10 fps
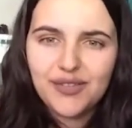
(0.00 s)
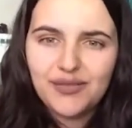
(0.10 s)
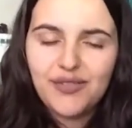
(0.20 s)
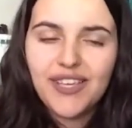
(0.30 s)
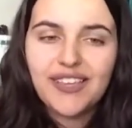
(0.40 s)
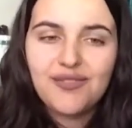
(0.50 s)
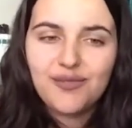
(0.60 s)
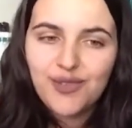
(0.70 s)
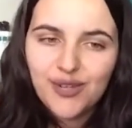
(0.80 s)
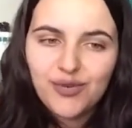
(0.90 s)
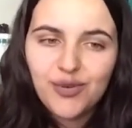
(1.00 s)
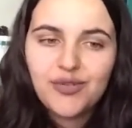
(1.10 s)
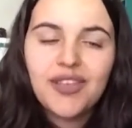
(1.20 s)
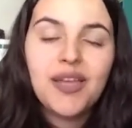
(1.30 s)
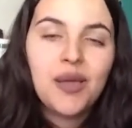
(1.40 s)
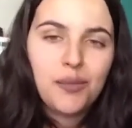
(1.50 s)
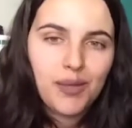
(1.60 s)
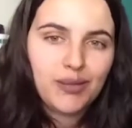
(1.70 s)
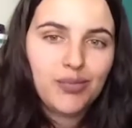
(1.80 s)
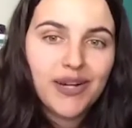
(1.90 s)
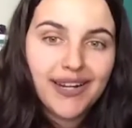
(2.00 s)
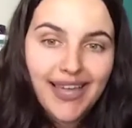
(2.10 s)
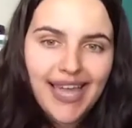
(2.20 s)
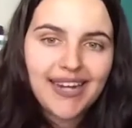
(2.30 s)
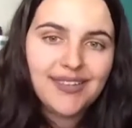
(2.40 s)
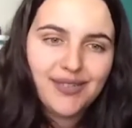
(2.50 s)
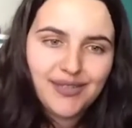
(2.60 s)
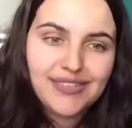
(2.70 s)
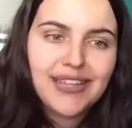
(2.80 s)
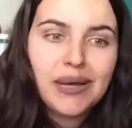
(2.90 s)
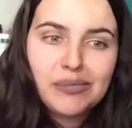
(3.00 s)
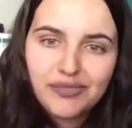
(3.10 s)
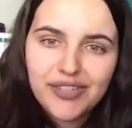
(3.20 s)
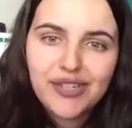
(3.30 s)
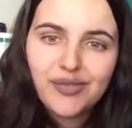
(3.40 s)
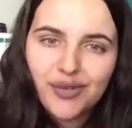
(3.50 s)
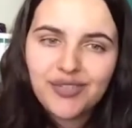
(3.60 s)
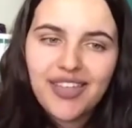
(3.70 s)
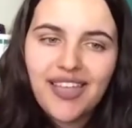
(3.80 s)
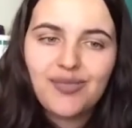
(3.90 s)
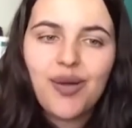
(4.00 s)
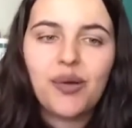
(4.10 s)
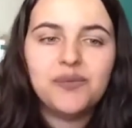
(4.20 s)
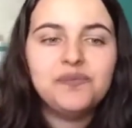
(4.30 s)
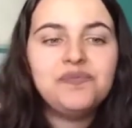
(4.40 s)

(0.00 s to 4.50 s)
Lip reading: thinking visuals, but we're getting to some visuals as well.